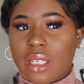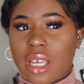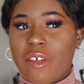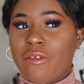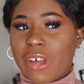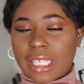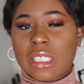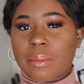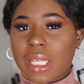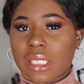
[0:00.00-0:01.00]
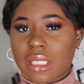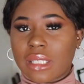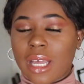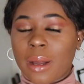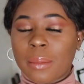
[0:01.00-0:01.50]
investment in
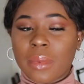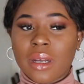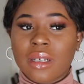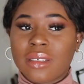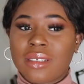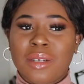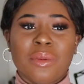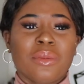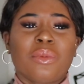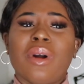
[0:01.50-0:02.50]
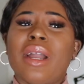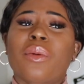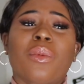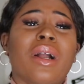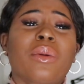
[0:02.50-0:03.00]
them. Why
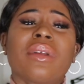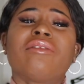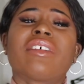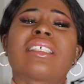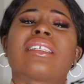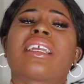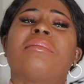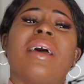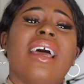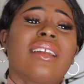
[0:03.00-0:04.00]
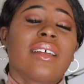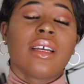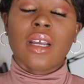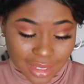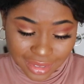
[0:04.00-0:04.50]
are we investing in men?
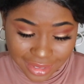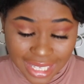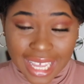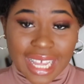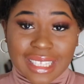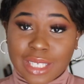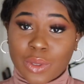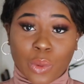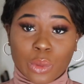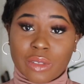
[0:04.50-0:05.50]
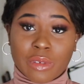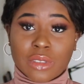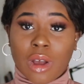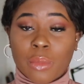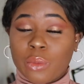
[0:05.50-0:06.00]
That's a whole different
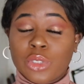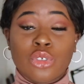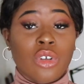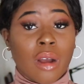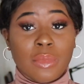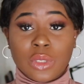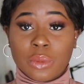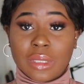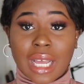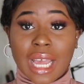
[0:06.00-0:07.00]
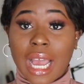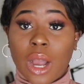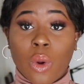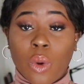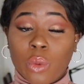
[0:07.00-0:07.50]
topic. We should not be doing that
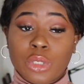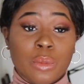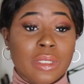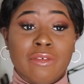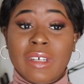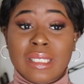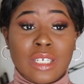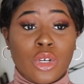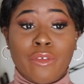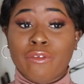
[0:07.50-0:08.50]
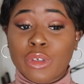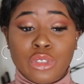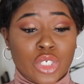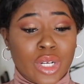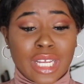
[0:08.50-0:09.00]
at all. We should be investing in our
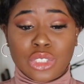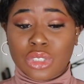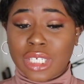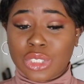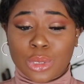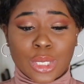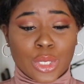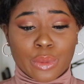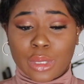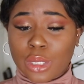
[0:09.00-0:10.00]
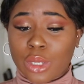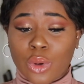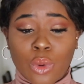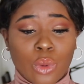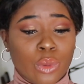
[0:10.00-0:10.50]
future, education, career,
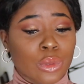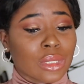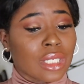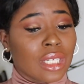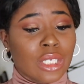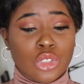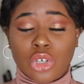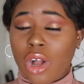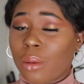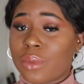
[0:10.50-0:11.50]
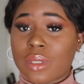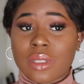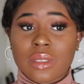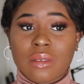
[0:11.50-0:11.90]
goals, jobs.